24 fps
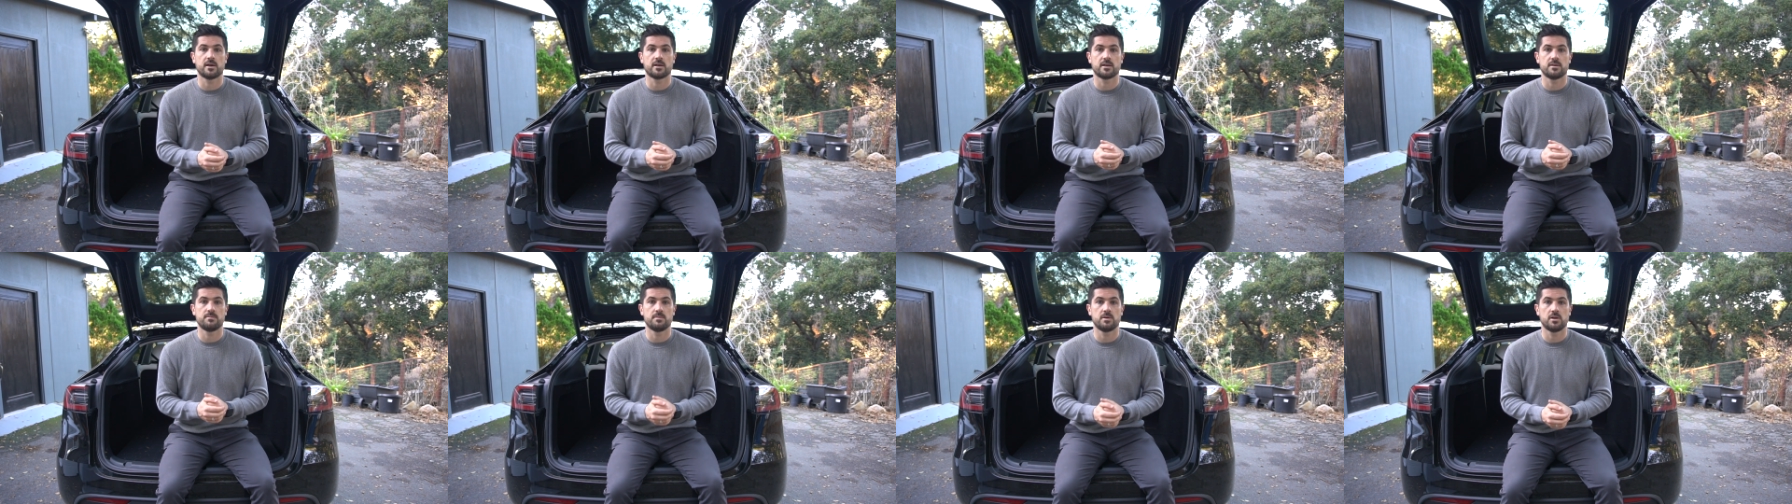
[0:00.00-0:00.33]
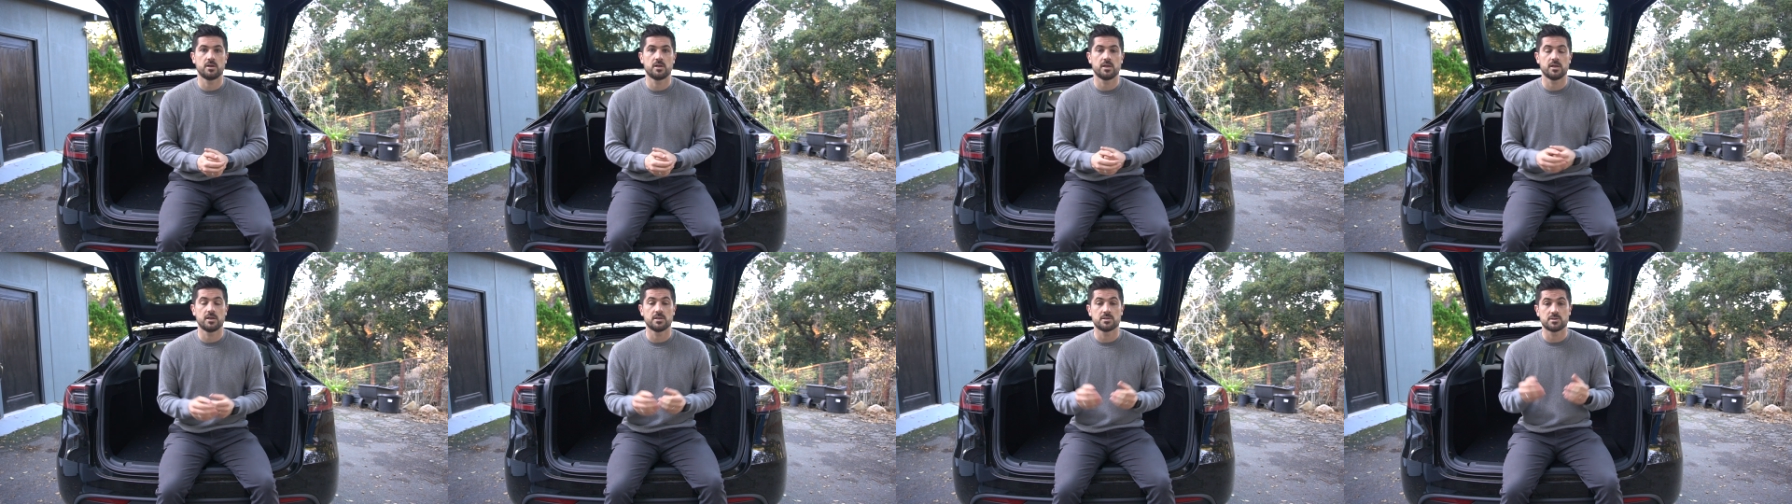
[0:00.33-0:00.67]

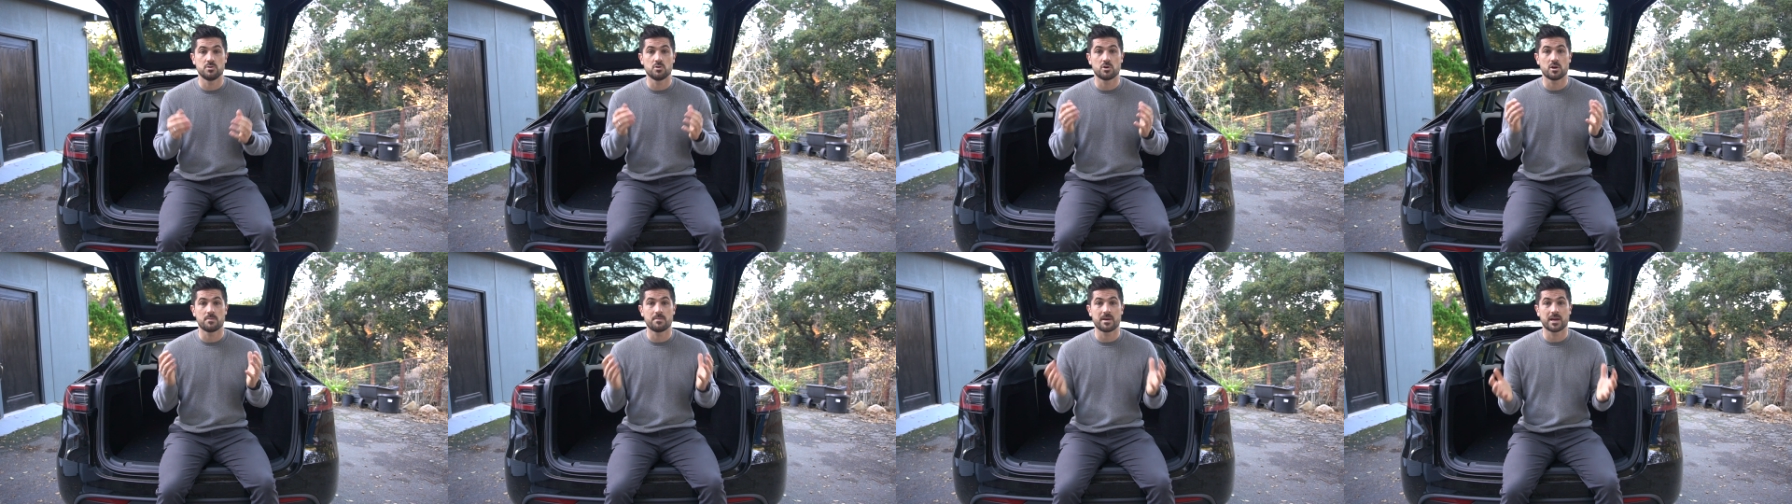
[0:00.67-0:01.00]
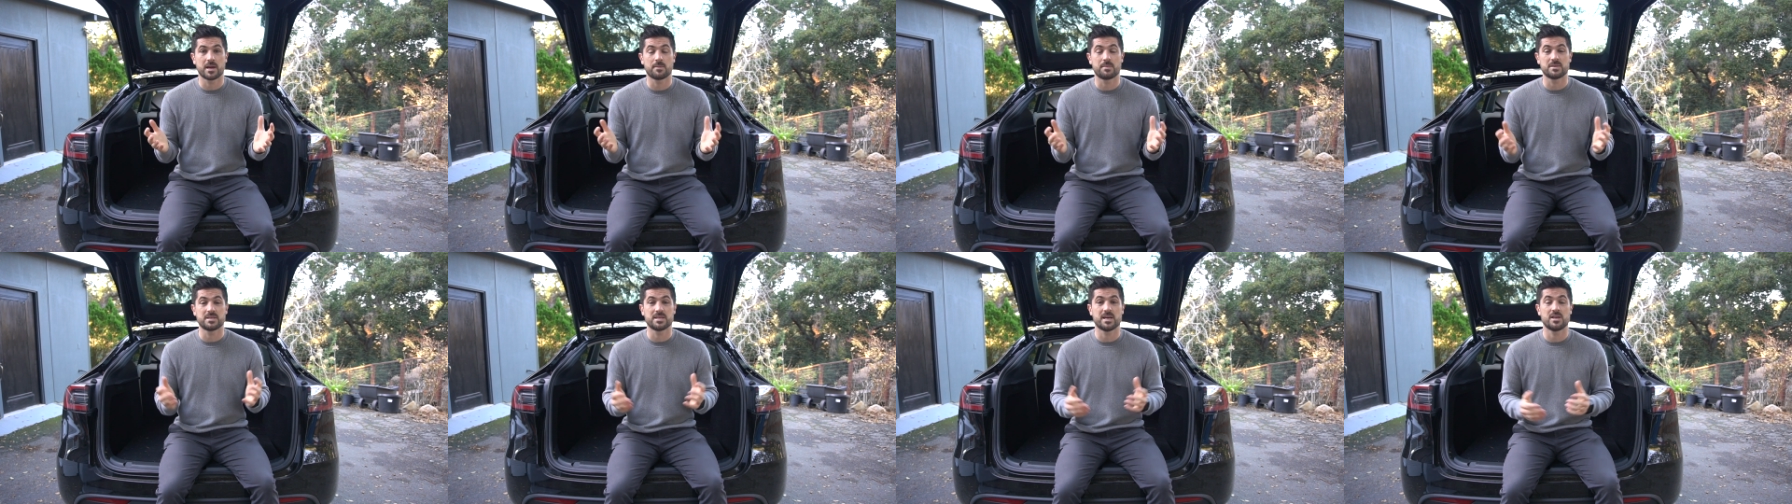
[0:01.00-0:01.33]
community, so you can
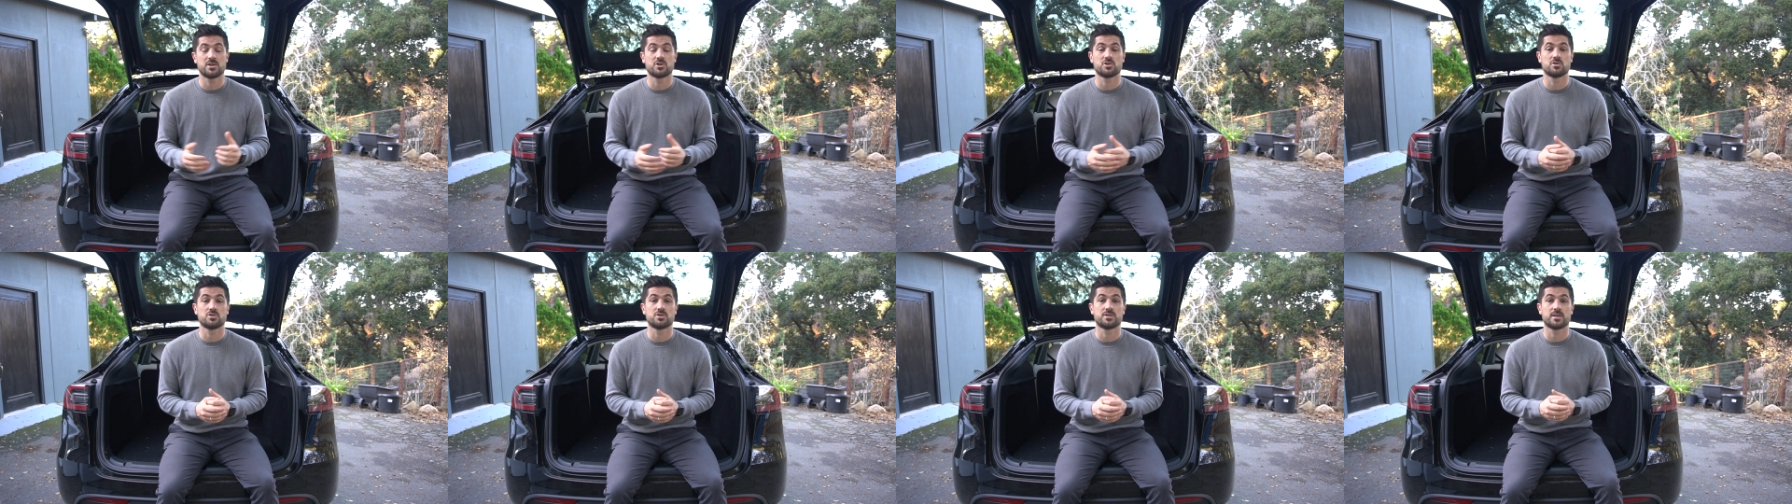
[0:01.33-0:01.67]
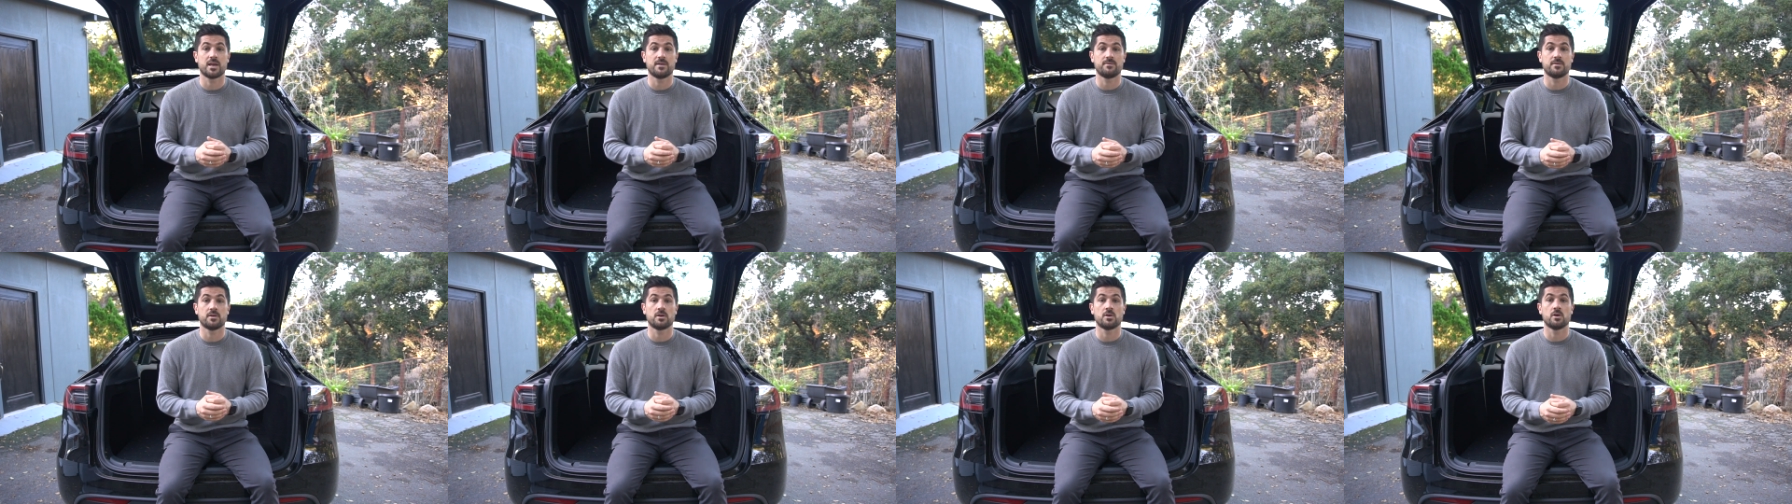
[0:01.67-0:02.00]
make a potential
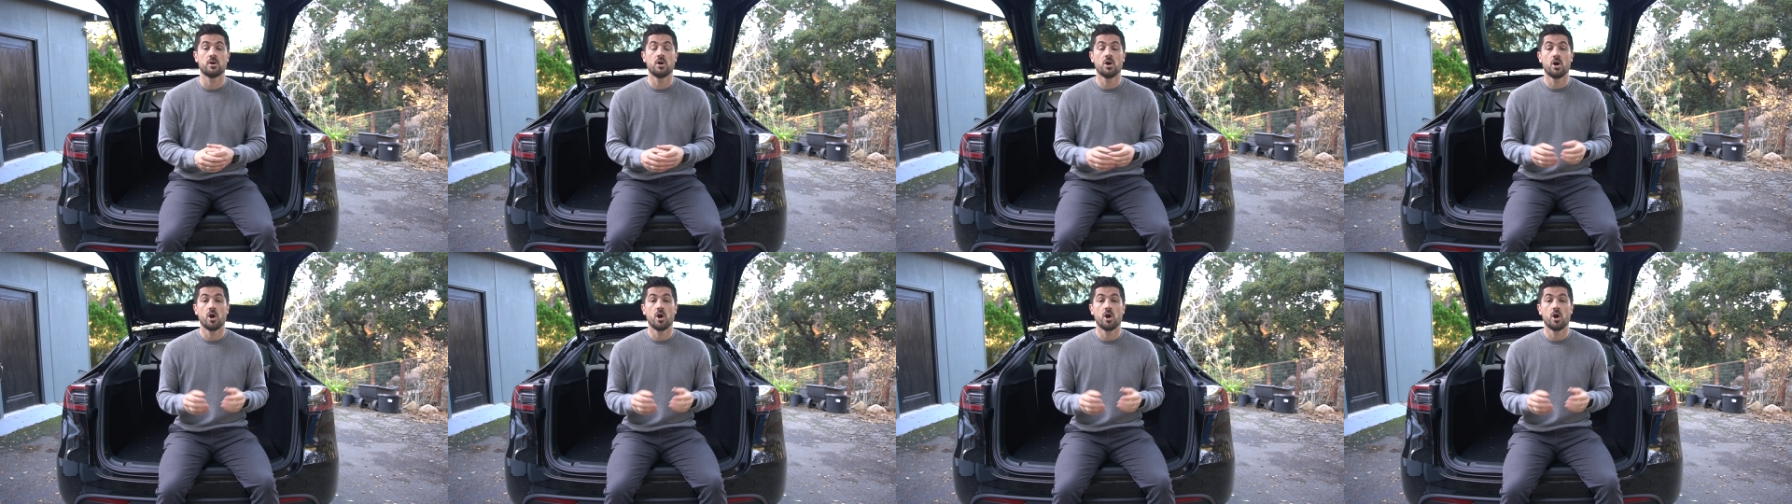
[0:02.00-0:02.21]
saving